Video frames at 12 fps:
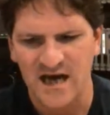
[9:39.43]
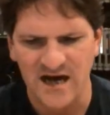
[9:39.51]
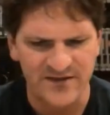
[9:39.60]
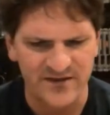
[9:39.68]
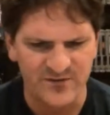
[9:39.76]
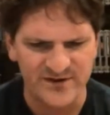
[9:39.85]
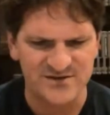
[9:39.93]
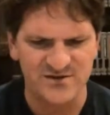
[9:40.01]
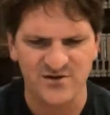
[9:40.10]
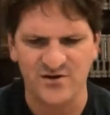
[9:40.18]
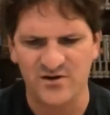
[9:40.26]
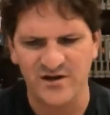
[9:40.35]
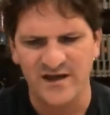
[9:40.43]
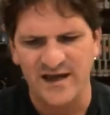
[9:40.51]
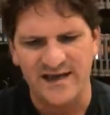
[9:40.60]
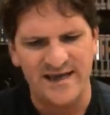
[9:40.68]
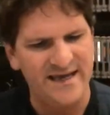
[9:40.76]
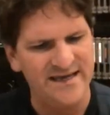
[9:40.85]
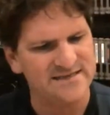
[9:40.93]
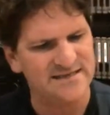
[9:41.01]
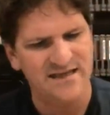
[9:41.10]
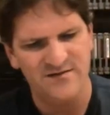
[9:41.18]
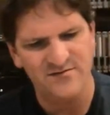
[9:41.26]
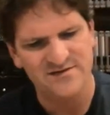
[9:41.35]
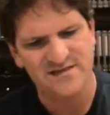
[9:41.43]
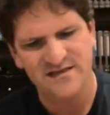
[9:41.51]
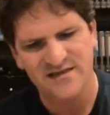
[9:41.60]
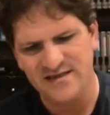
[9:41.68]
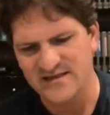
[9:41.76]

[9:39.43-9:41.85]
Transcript: The original case that was